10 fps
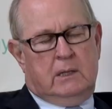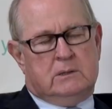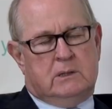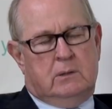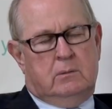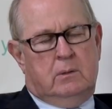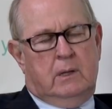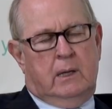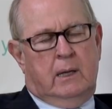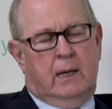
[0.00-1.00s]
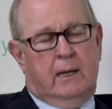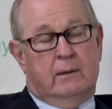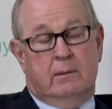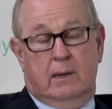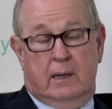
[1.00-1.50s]
So
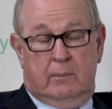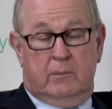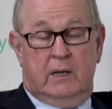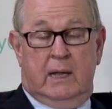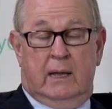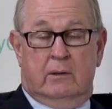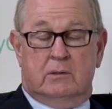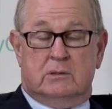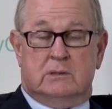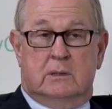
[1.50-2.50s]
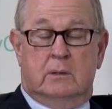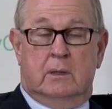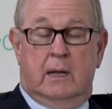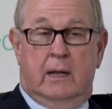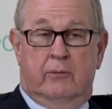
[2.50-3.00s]
at MD
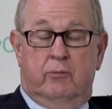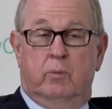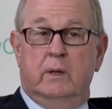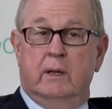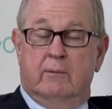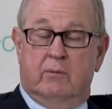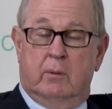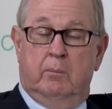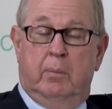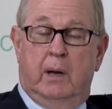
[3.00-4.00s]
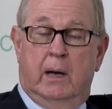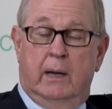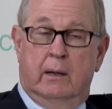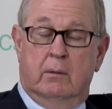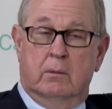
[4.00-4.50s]
Anderson, as we have
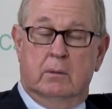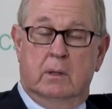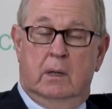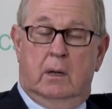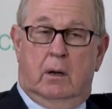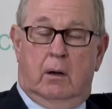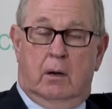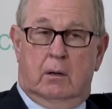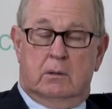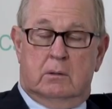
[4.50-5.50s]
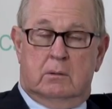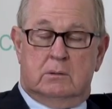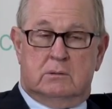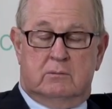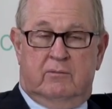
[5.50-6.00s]
compiled our
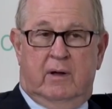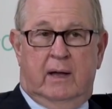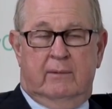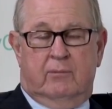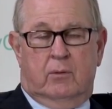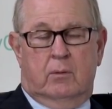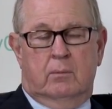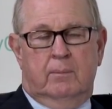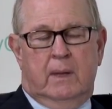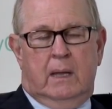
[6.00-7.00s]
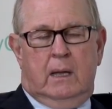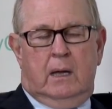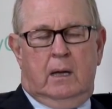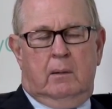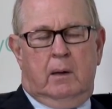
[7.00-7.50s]
survival,
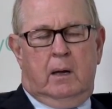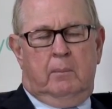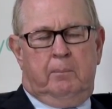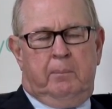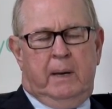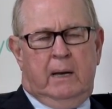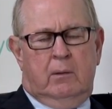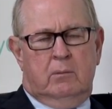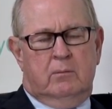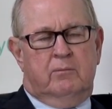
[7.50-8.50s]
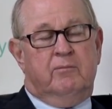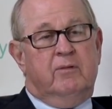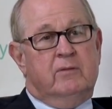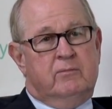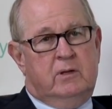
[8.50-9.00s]
about
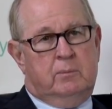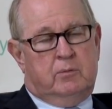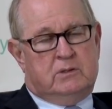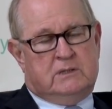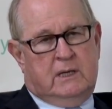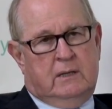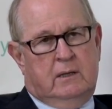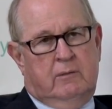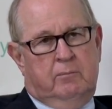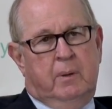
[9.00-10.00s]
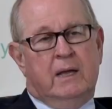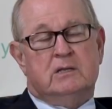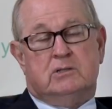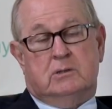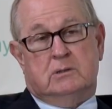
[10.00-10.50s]
50% of
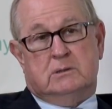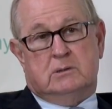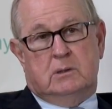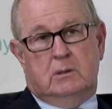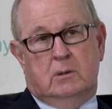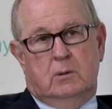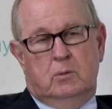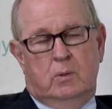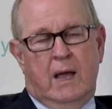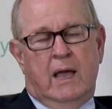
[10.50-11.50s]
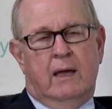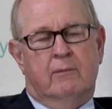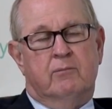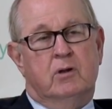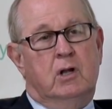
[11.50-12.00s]
patients who
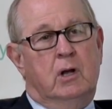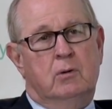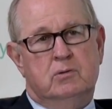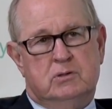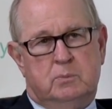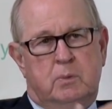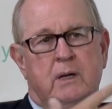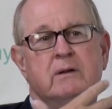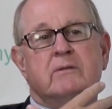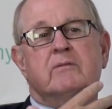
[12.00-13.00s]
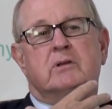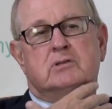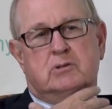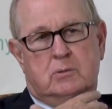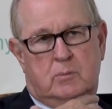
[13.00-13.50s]
have no spread of the
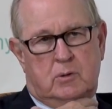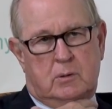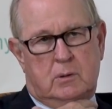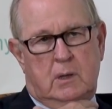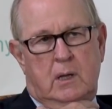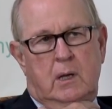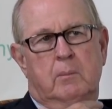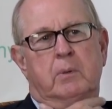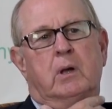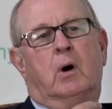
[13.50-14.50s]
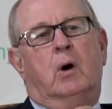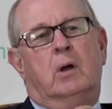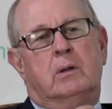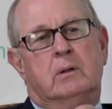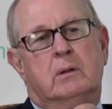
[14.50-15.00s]
tumor
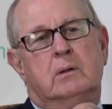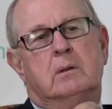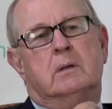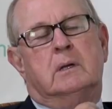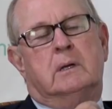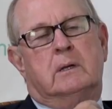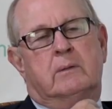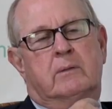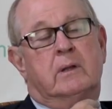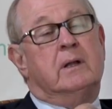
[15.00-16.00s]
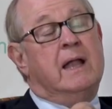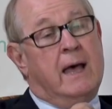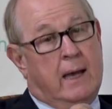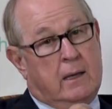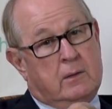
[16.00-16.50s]
beyond the
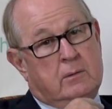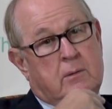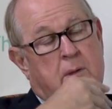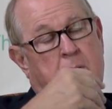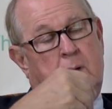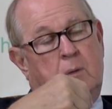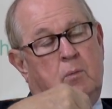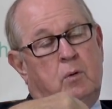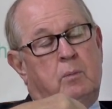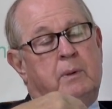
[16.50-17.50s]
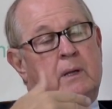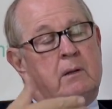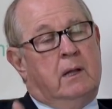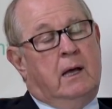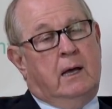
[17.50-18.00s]
neck will be
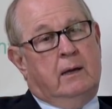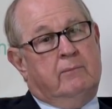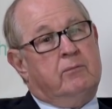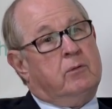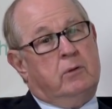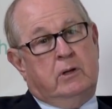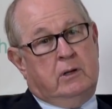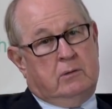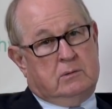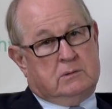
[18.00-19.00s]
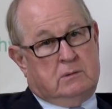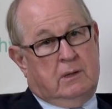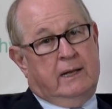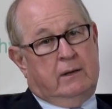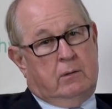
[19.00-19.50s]
alive 30 years
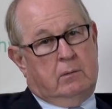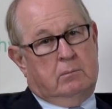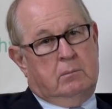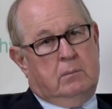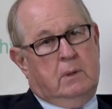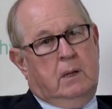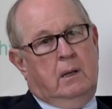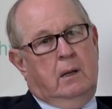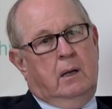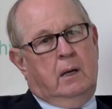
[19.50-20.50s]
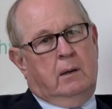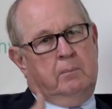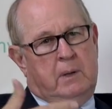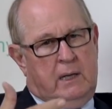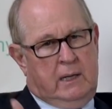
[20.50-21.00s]
later.
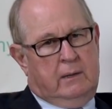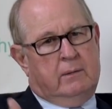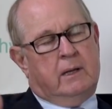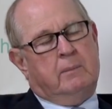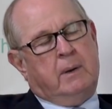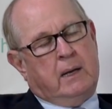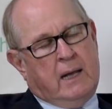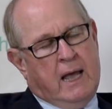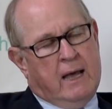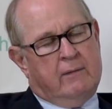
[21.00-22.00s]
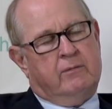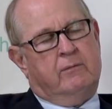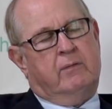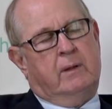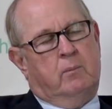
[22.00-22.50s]
Meaning that about half
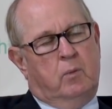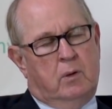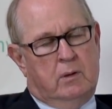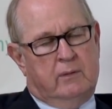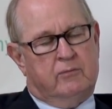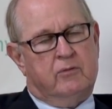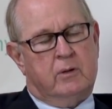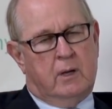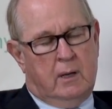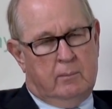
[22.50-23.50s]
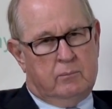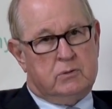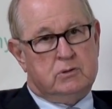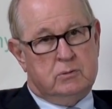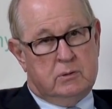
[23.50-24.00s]
of them will have succumbed
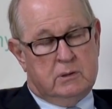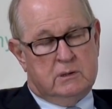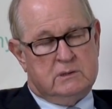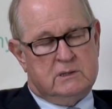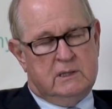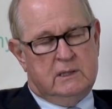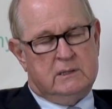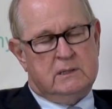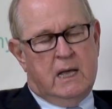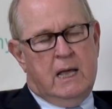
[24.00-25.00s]
to the disease.